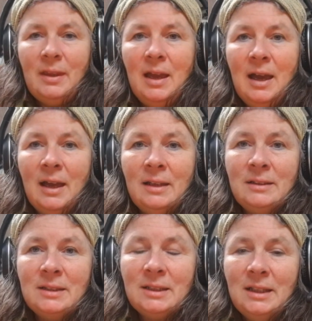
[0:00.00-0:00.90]

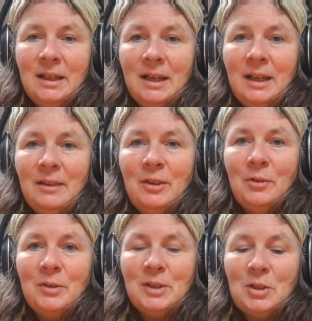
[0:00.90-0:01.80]
And
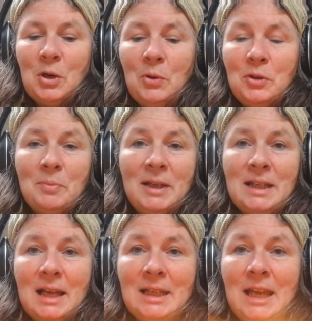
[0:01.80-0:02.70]
there is a toast my
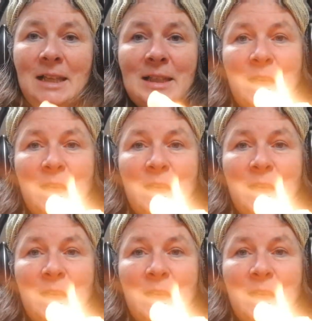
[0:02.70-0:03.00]
dad has,